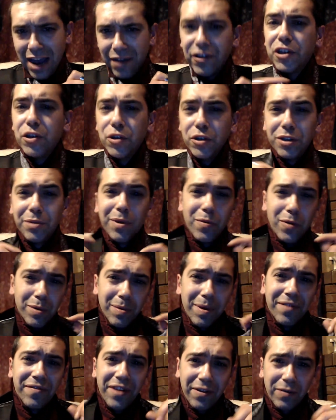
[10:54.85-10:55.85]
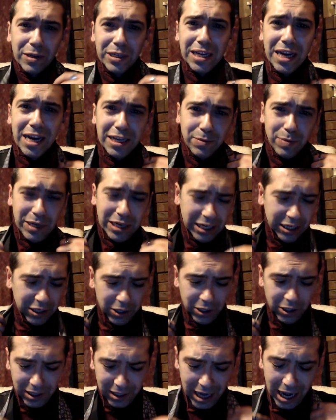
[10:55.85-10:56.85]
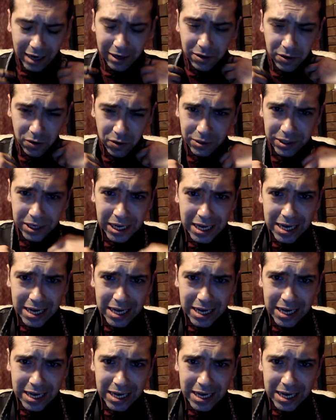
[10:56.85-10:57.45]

This used to be one of my favorite ties, but it's just gotten old.